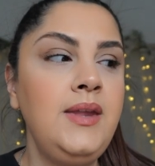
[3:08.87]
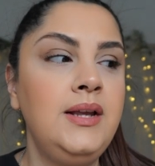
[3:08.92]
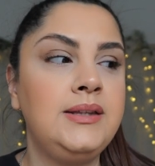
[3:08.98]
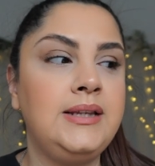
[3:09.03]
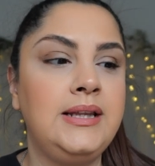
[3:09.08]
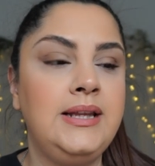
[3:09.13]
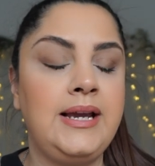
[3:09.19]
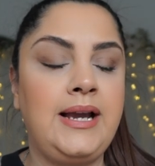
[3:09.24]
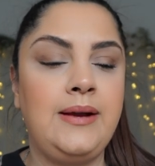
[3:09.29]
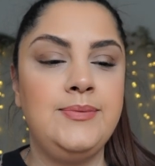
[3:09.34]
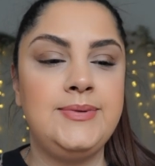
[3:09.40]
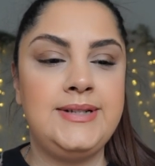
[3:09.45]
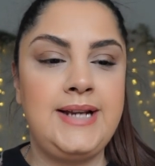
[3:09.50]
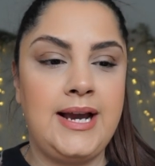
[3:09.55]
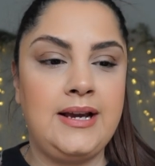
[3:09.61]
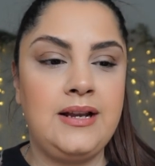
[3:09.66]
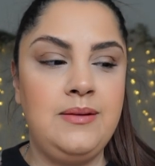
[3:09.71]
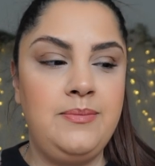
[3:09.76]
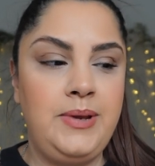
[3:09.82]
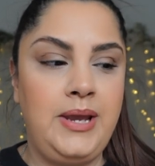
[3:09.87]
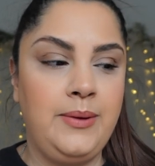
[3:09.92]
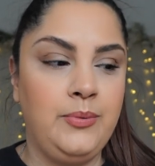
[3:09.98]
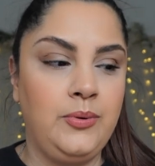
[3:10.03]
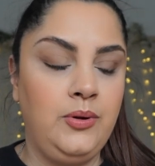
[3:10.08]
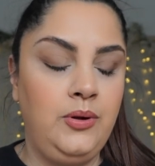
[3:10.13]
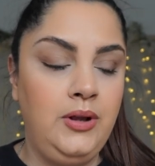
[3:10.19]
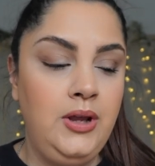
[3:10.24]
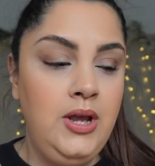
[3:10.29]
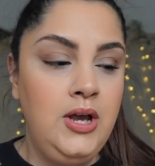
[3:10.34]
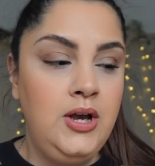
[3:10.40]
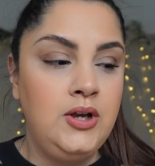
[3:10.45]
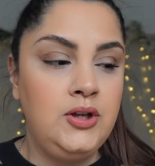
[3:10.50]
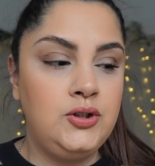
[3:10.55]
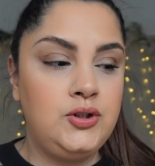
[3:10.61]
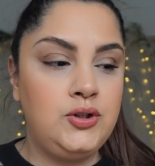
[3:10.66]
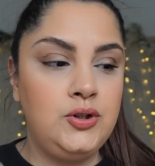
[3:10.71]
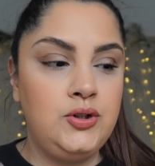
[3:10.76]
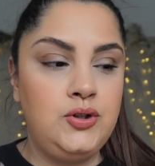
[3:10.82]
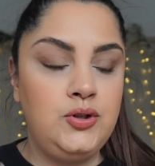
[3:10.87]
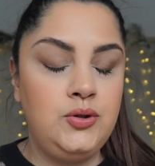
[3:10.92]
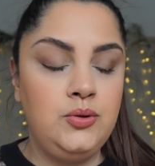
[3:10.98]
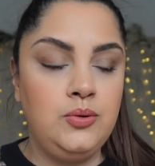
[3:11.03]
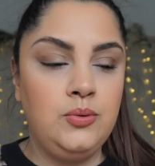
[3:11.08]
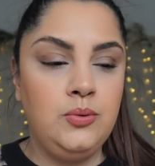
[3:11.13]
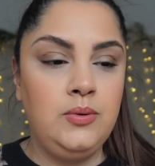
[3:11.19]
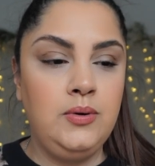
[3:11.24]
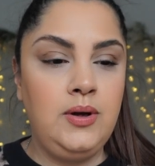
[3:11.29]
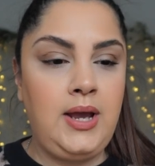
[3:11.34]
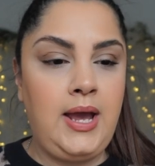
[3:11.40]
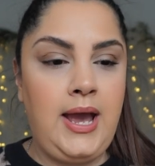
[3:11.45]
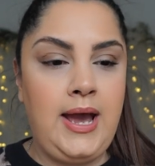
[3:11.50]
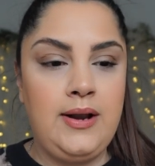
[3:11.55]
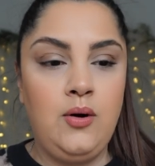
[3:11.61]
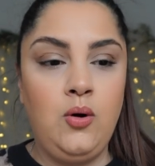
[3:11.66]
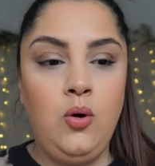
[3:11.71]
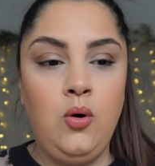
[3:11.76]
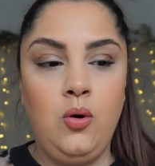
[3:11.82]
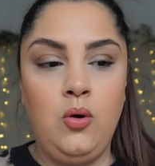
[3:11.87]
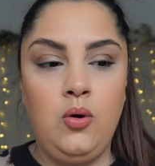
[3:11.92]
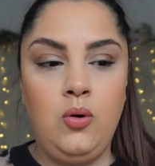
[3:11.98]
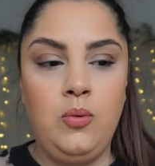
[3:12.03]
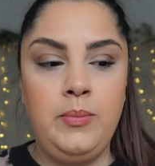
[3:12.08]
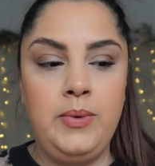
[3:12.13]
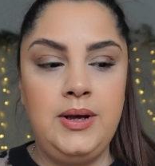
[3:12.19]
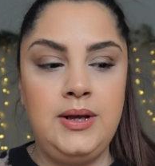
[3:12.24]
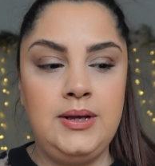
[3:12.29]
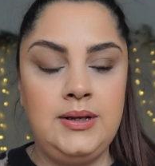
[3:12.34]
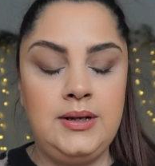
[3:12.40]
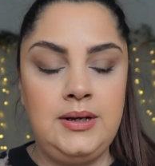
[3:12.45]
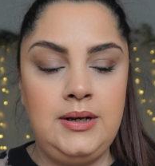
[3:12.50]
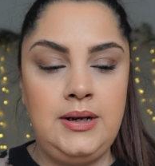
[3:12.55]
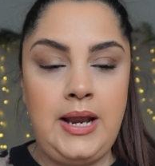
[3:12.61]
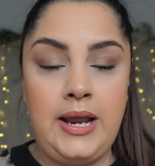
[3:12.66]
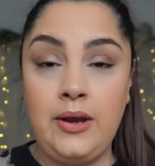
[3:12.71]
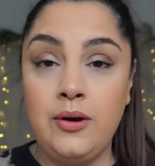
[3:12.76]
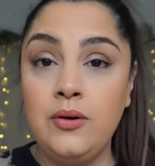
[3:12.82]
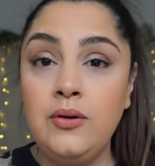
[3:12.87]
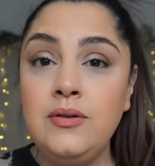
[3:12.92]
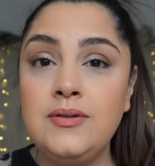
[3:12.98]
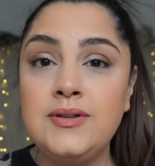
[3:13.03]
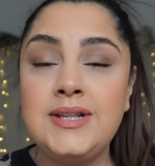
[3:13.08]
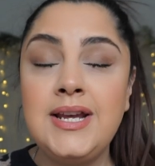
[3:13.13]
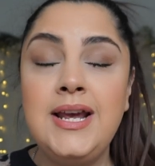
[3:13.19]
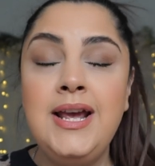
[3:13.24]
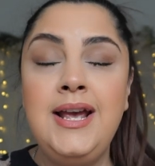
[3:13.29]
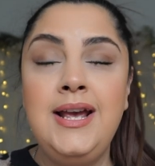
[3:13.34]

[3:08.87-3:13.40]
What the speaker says: that like I was not going to be able to do at home nails,